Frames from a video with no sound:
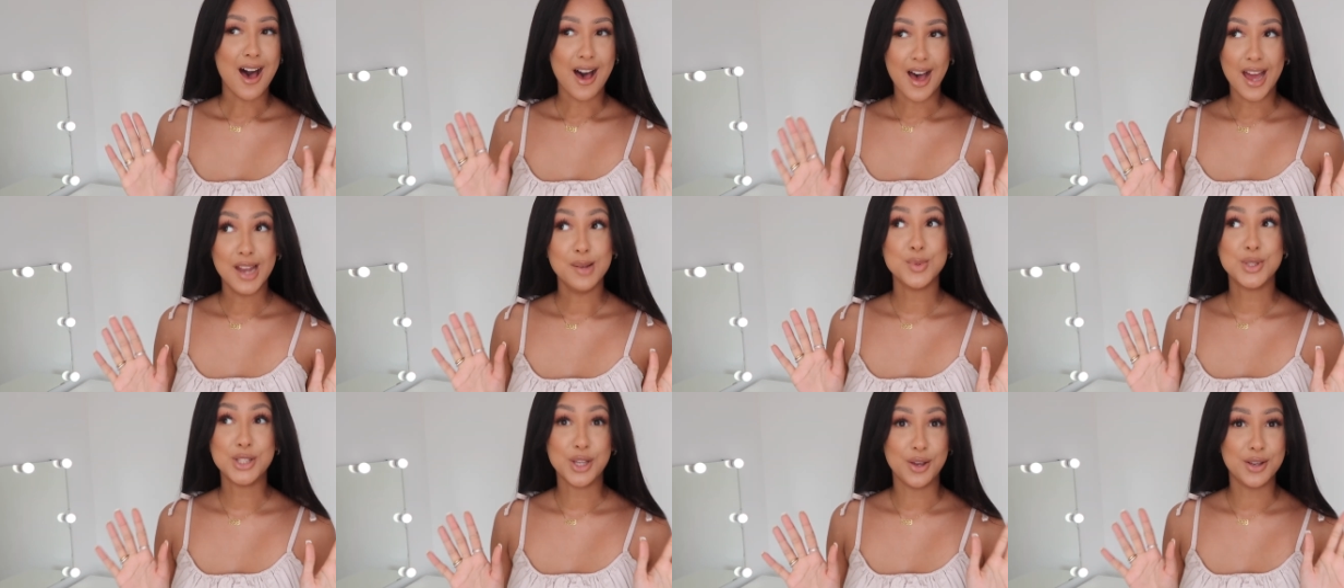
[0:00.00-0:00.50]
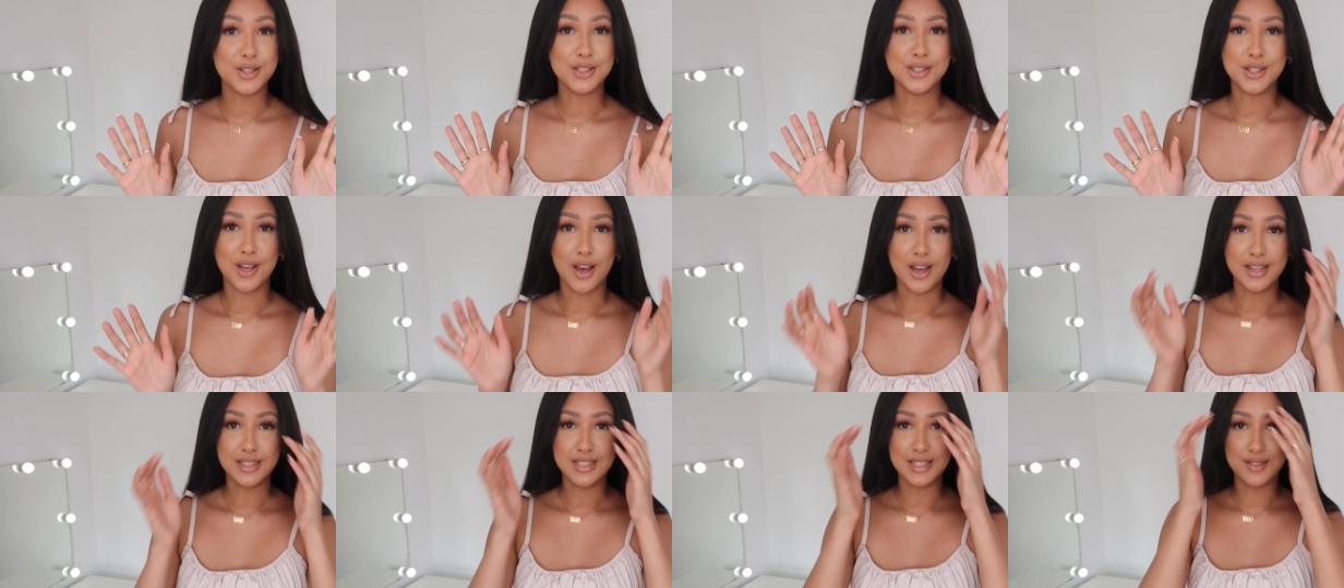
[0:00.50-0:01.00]
I'm so
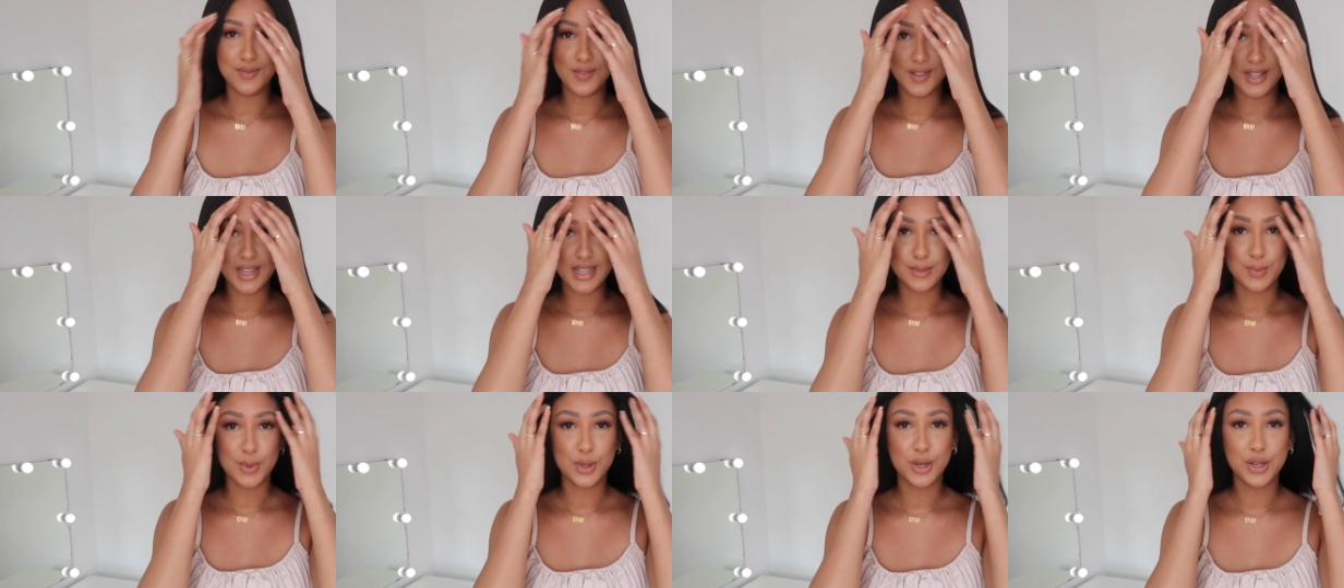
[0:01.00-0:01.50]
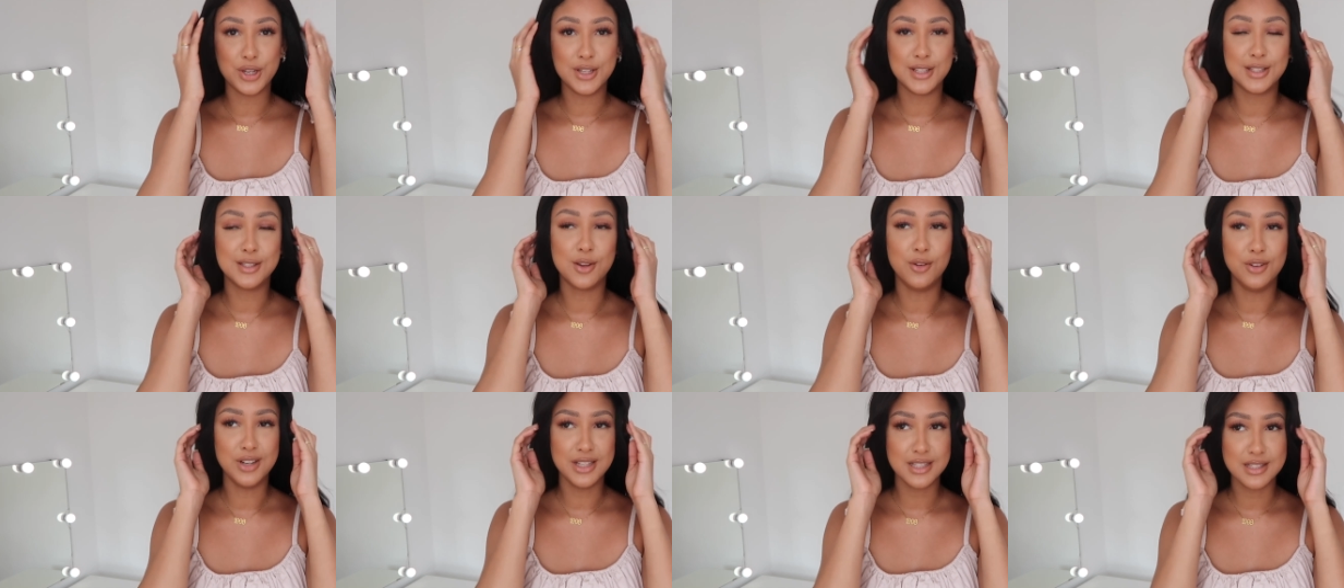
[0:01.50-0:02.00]
excited for this
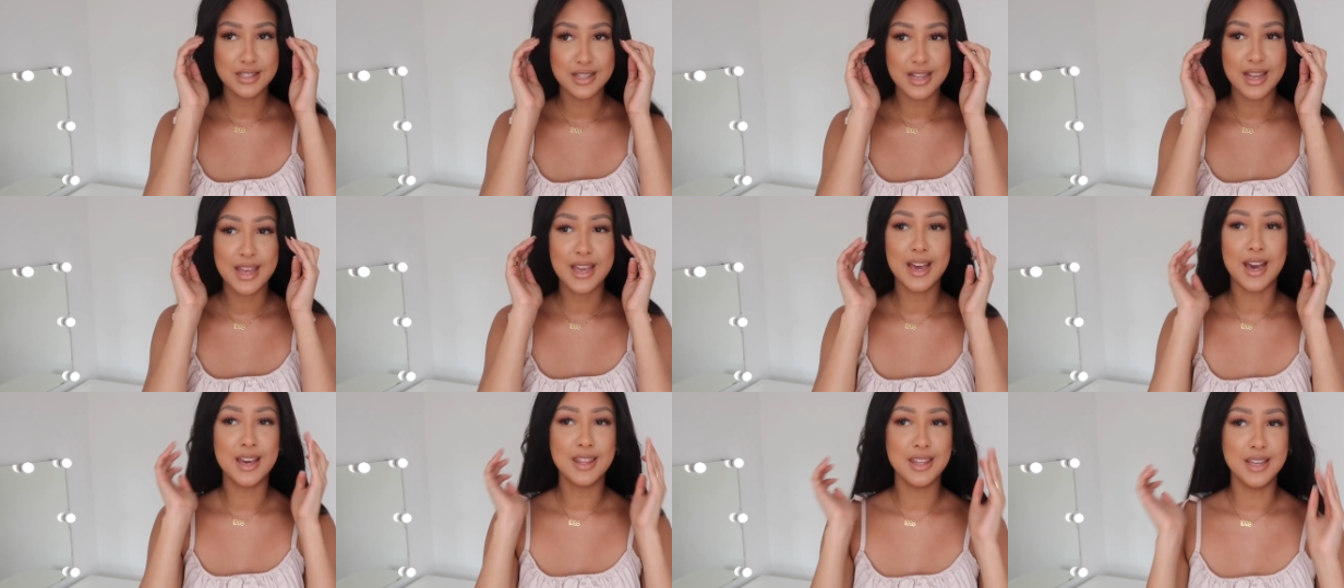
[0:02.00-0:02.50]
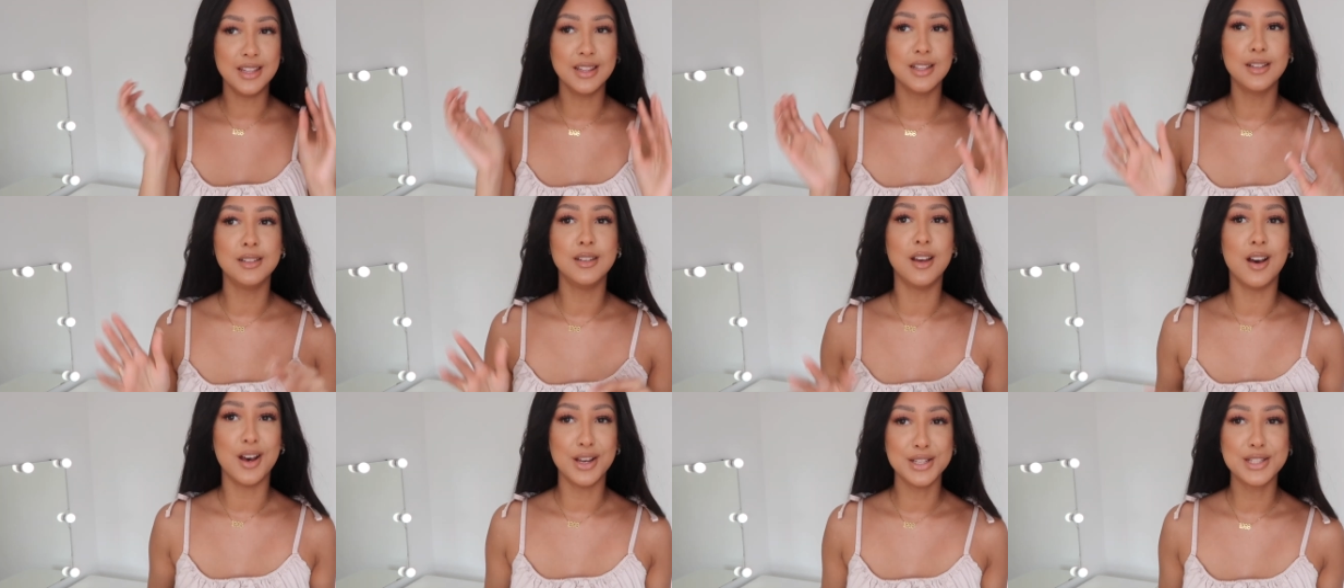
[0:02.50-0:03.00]
because honestly I think
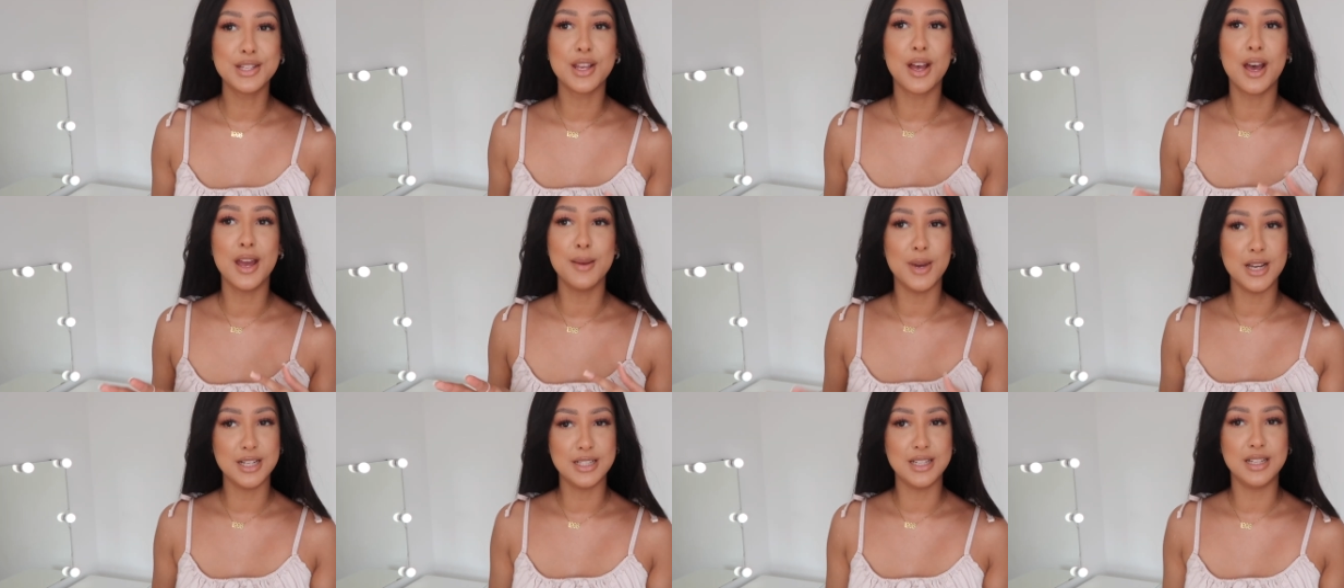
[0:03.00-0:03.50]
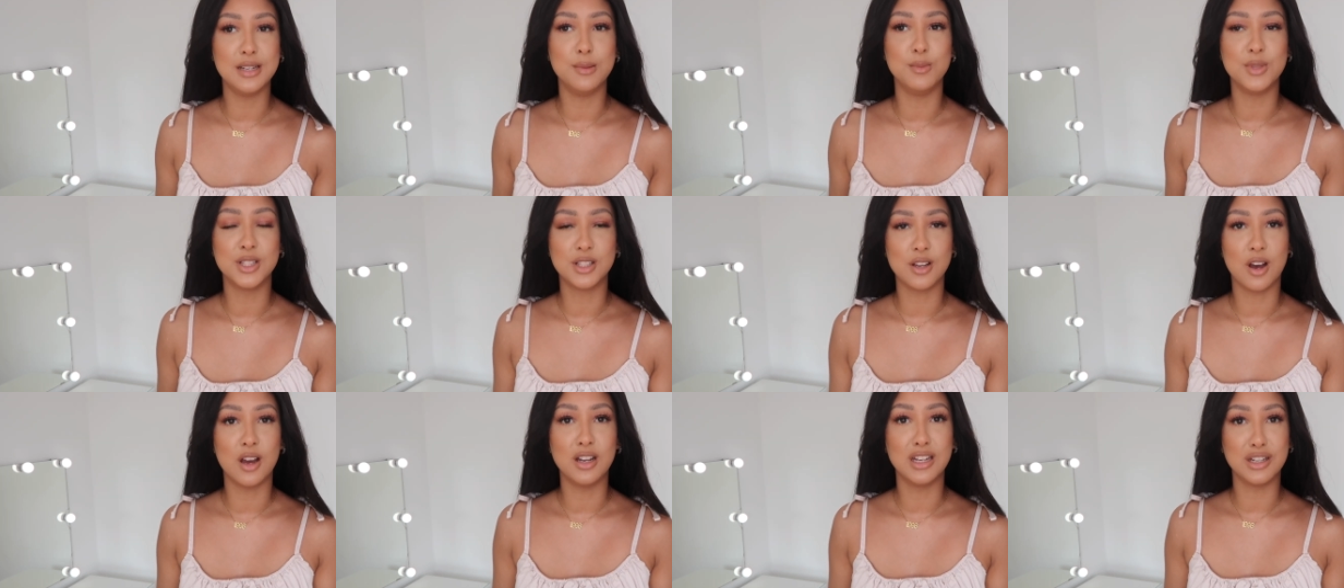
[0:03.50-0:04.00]
the last time I did a
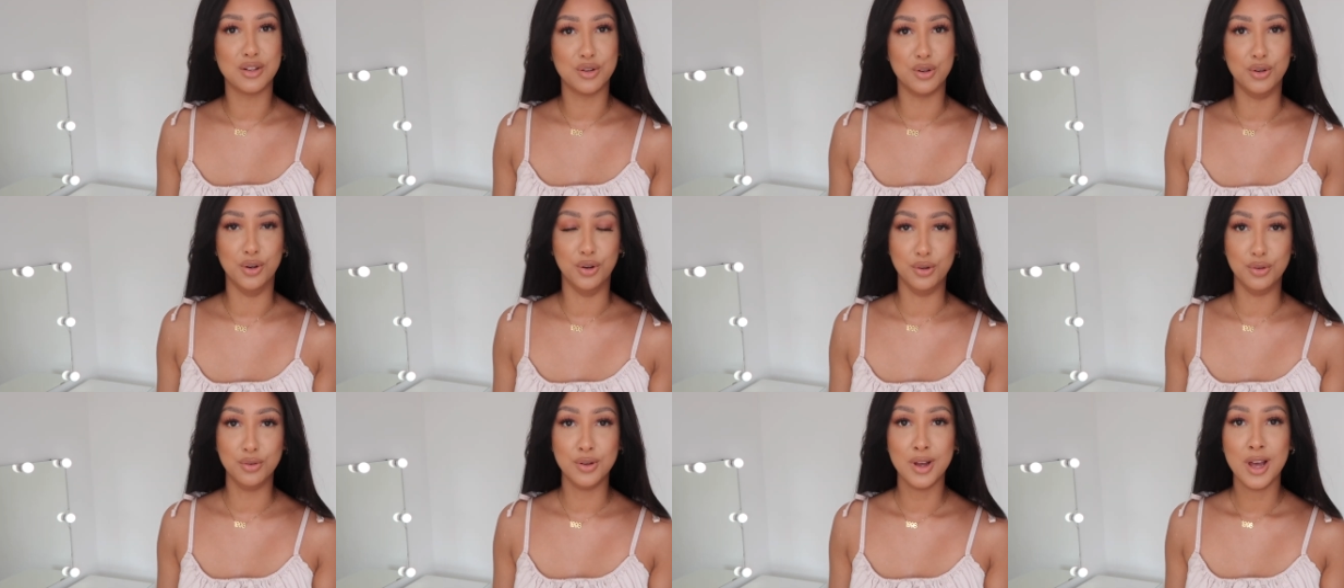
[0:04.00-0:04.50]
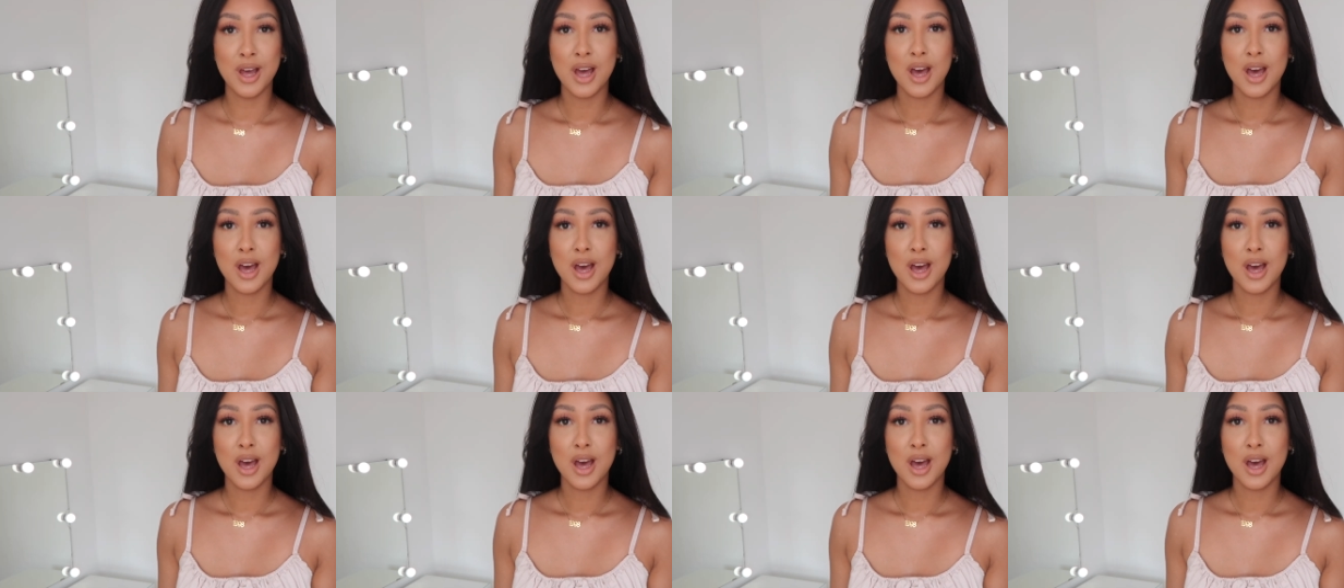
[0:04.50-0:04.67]
Missguided haul